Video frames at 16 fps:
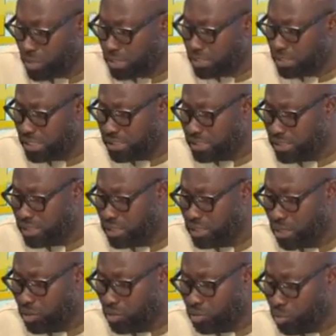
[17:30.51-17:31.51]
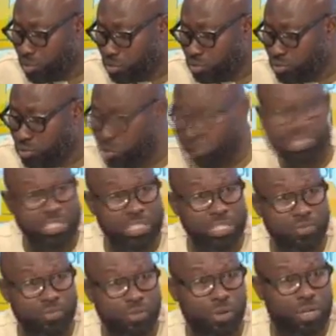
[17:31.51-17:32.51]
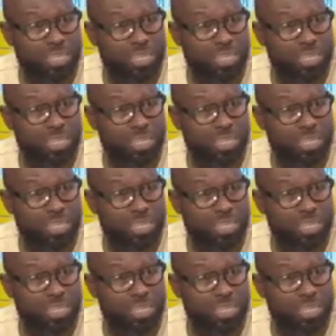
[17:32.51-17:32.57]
agency, go to your chief.